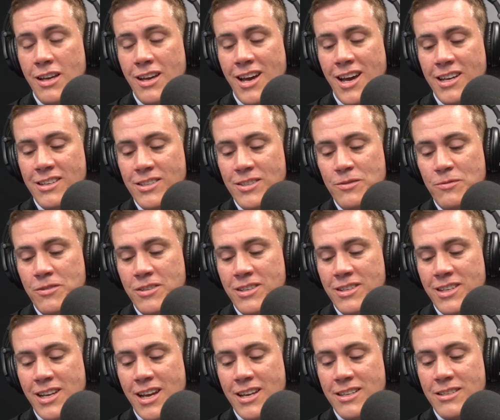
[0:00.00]
I just wanted
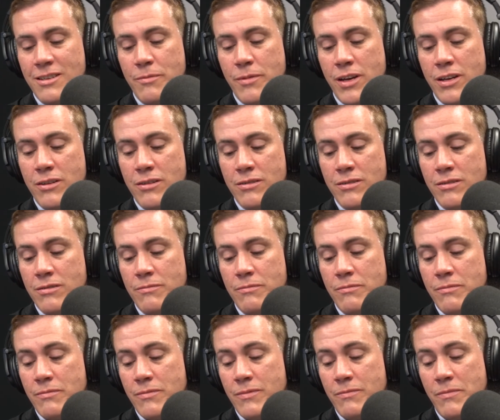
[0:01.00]
to ask about your
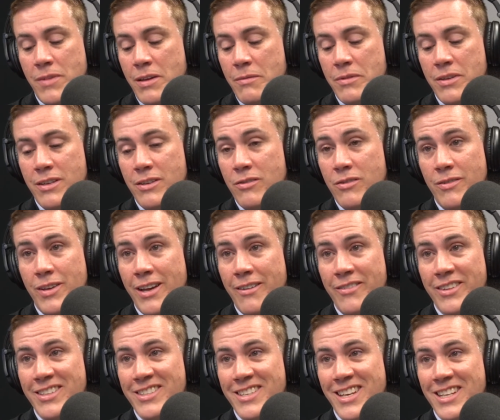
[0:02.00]
maybe you have
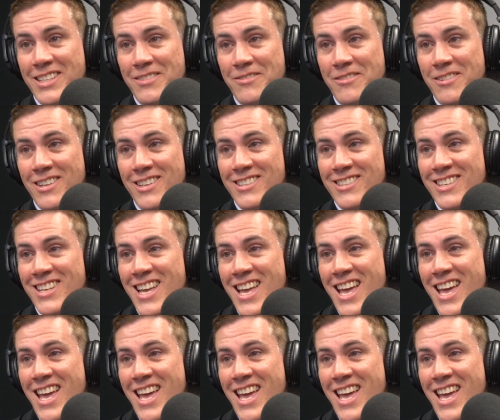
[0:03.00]
insights for us.